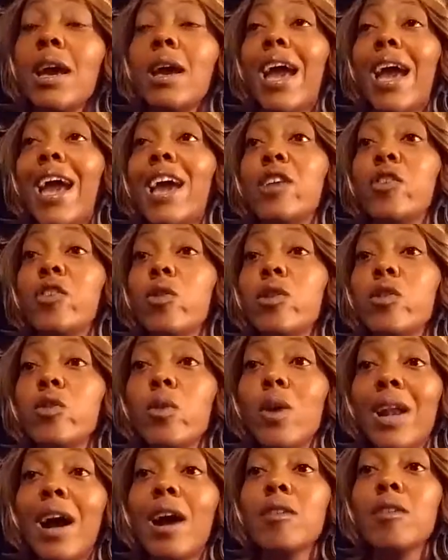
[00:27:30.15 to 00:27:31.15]
and you're
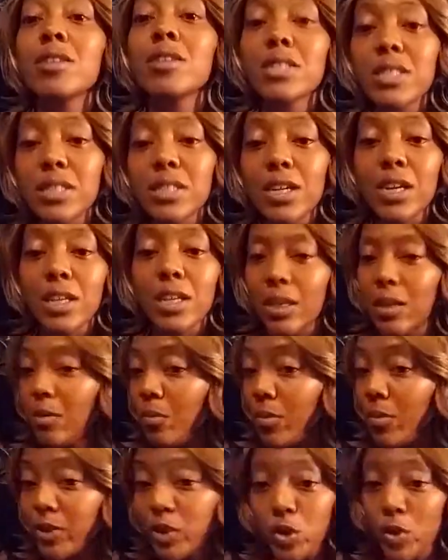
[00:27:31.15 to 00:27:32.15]
doing all this study,
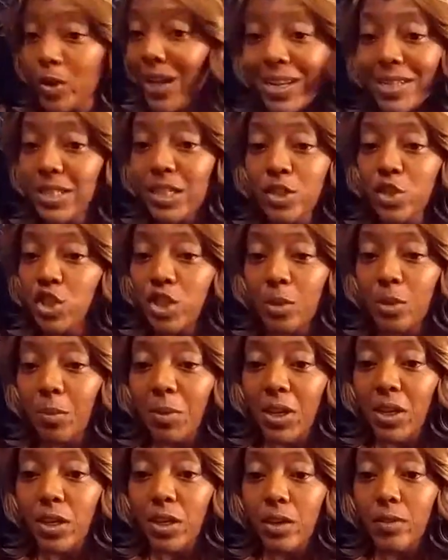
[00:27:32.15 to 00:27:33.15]
but you're not teaching them
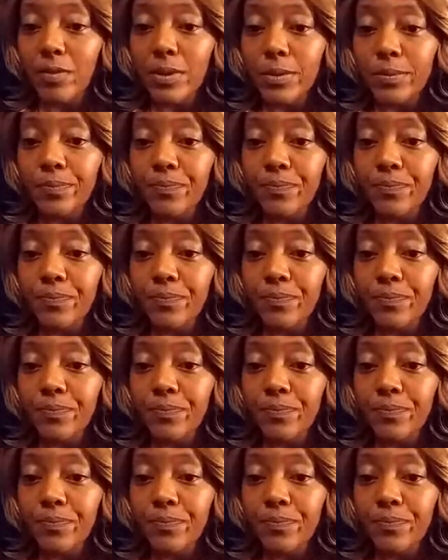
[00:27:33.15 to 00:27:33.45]
any of it,